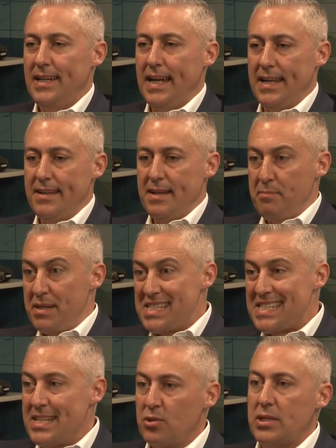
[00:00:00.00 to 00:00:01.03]
and and but
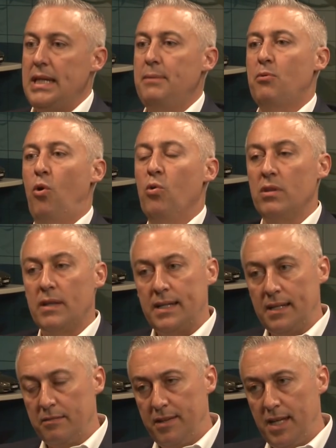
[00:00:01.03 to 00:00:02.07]
still keep all the
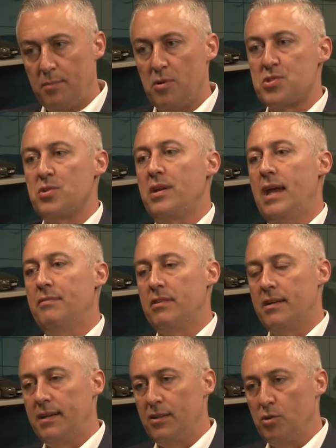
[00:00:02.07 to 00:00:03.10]
lighting available so you have
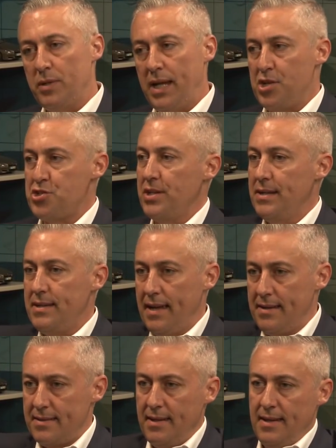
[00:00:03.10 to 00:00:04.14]
lighting illumination at,
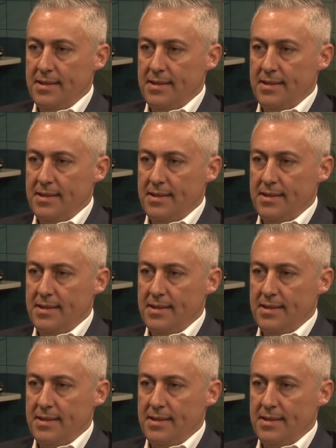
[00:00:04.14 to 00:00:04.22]
at